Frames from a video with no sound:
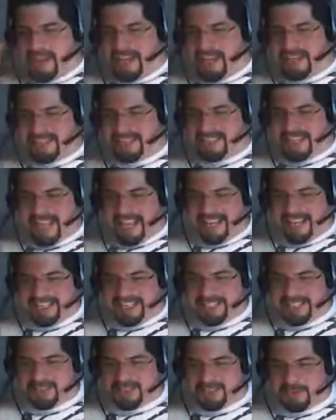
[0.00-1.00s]

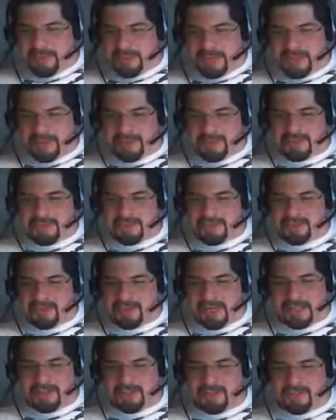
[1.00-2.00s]
exactly. So we go
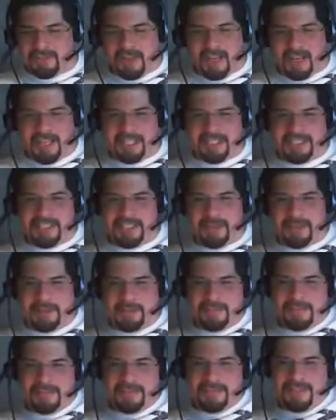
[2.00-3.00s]
straight to volley two.
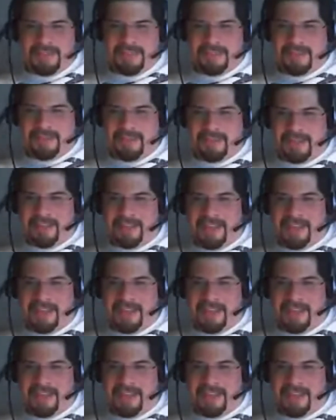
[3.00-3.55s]
What do you